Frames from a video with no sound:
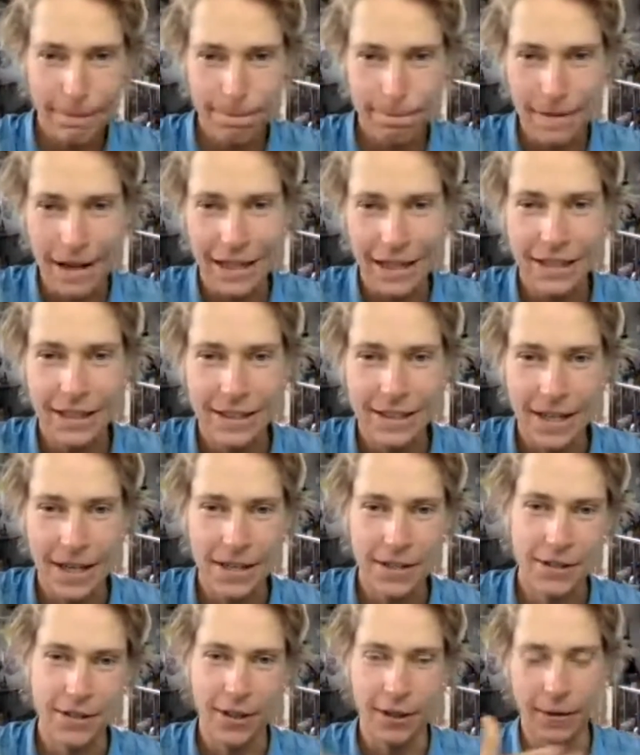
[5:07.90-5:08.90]
I can
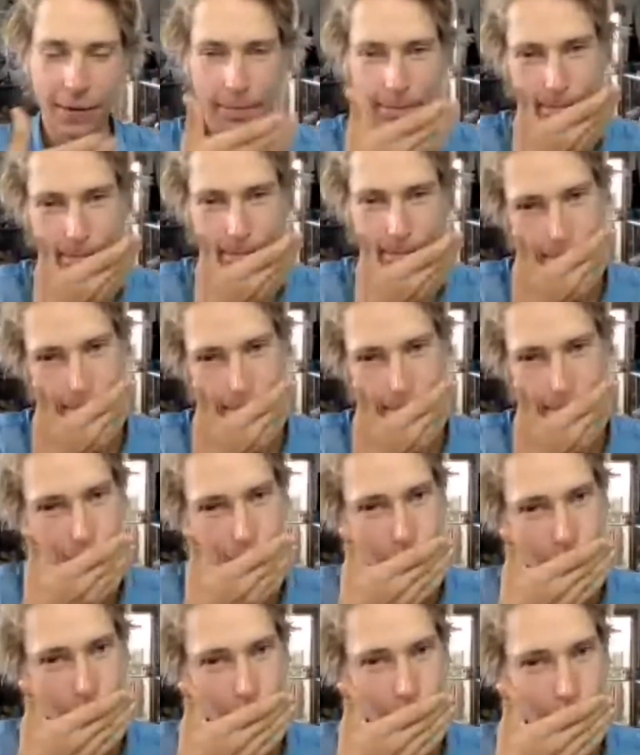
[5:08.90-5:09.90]
attest though.
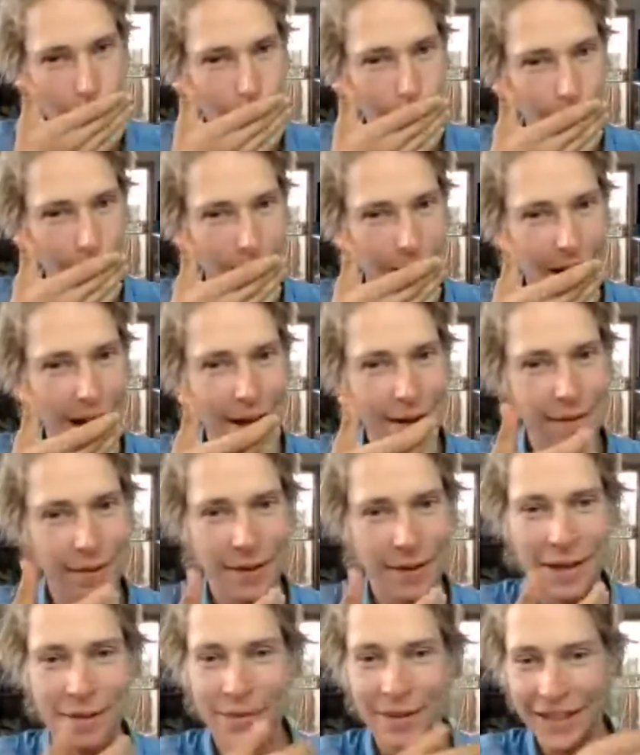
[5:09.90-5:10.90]
I know,
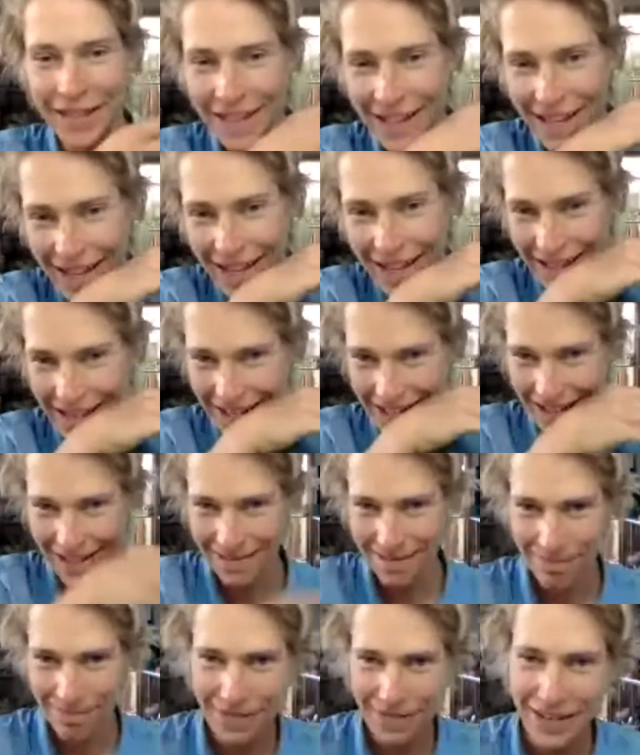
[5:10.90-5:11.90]
hippie.
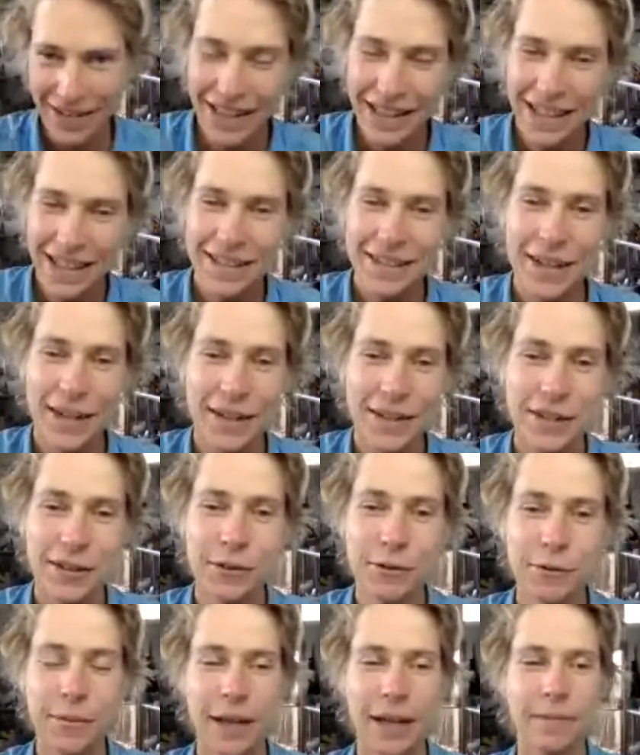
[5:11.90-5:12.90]
No, it's cool,
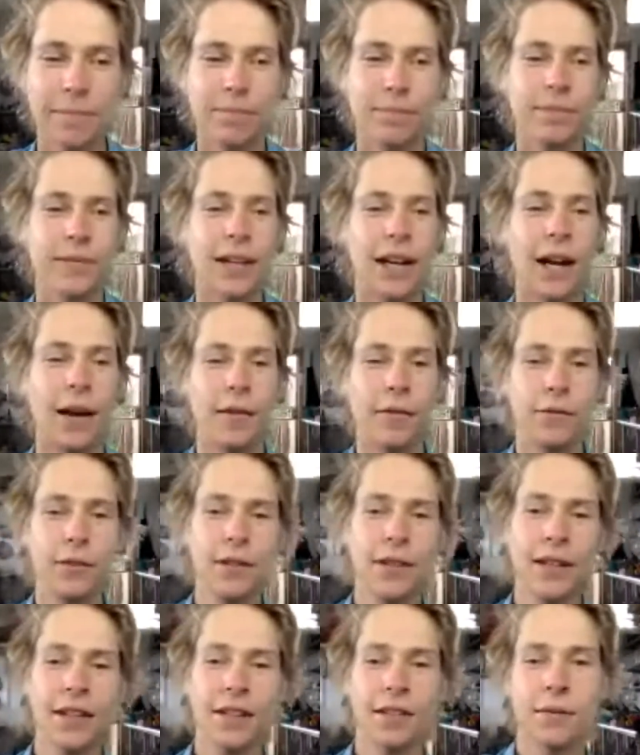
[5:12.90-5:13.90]
man. I feel
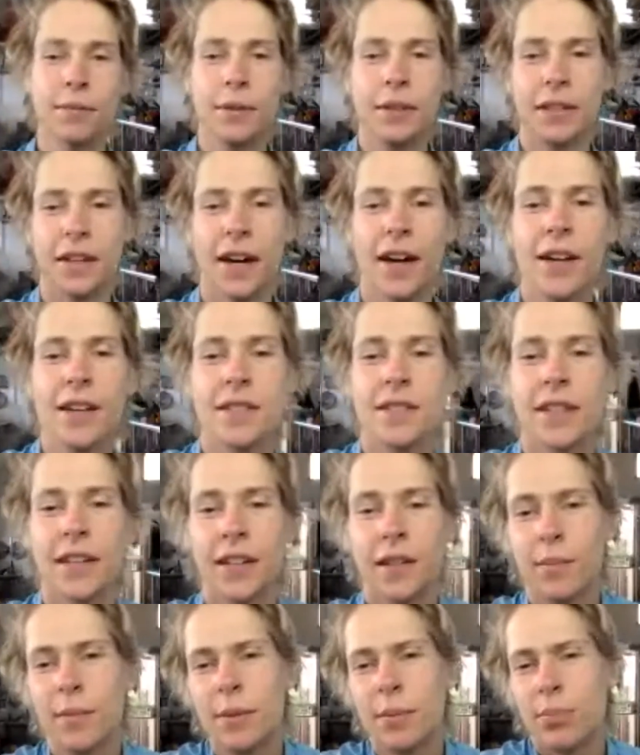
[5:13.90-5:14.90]
like it'd be nice. Like
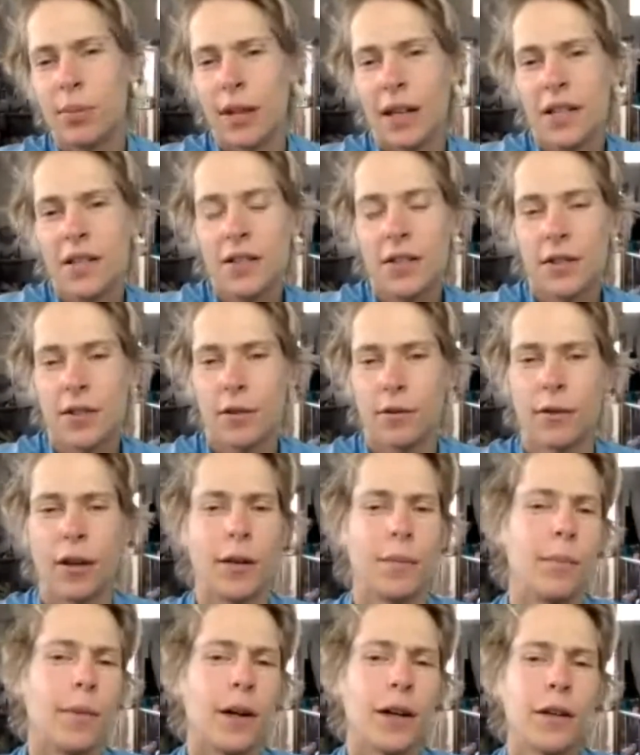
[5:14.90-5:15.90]
it'd be pleasant to run
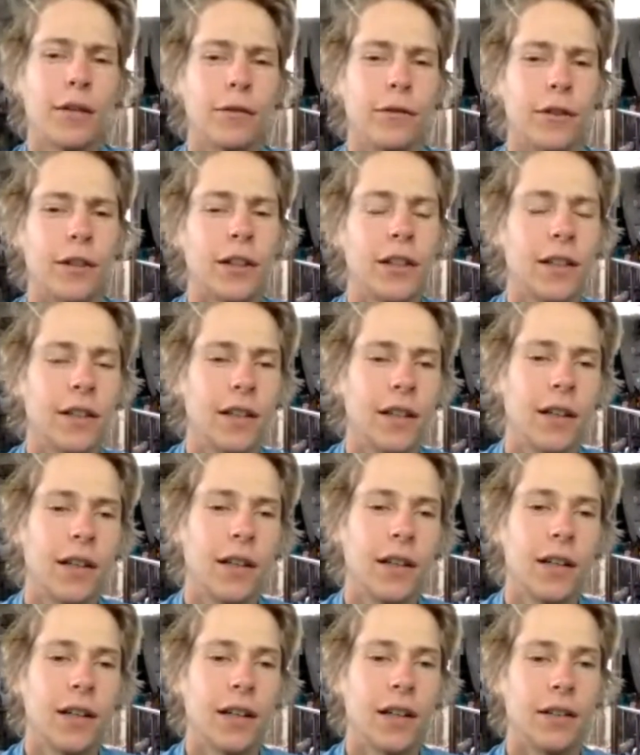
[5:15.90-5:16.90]
barefoot.
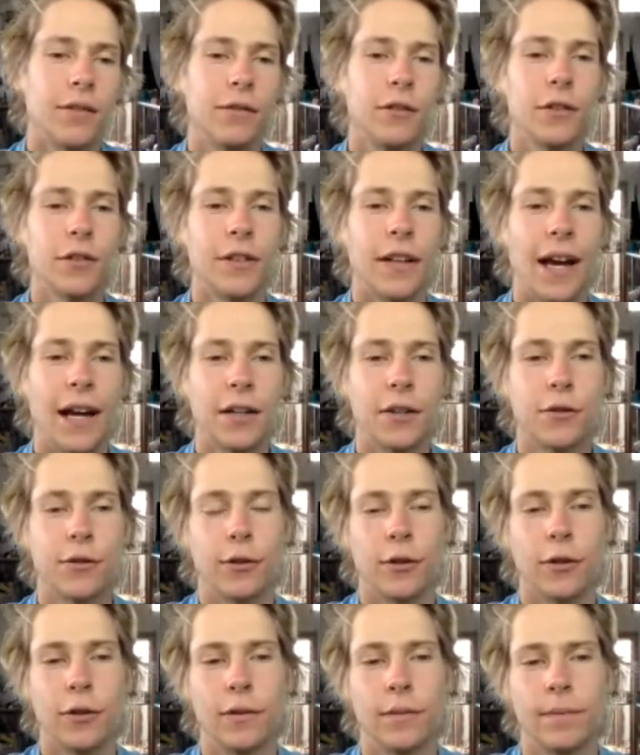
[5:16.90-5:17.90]
It'd feel
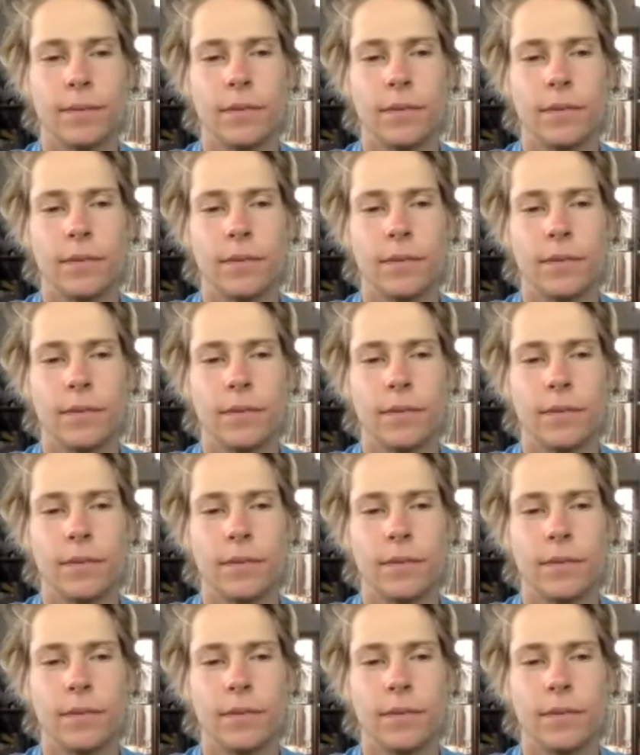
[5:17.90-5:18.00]
natural.